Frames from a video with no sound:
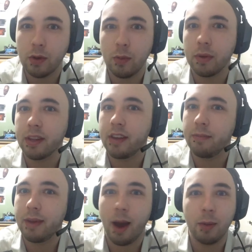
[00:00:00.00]
you believe
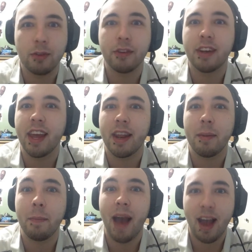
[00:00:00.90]
me, I was going to get him
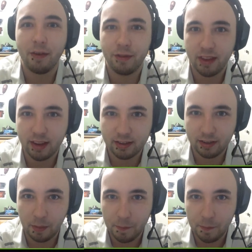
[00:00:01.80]
back for this.